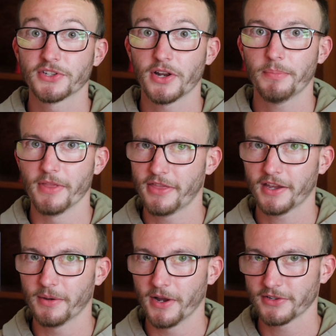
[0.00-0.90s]
to stop and
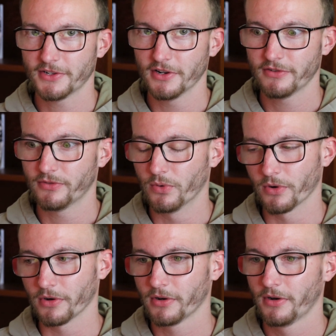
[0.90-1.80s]
think about stuff,
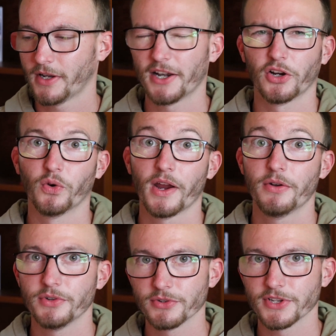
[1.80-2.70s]
or kind of
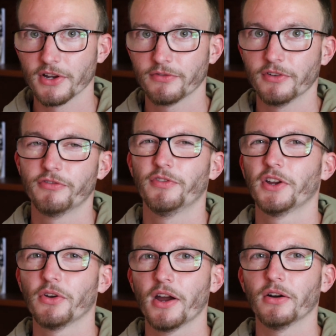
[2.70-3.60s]
ground yourself and
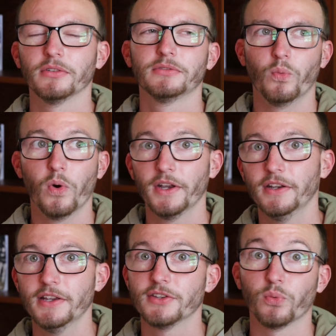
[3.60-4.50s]
figure out what it
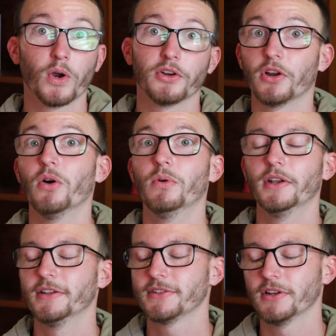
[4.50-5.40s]
is, where you're going and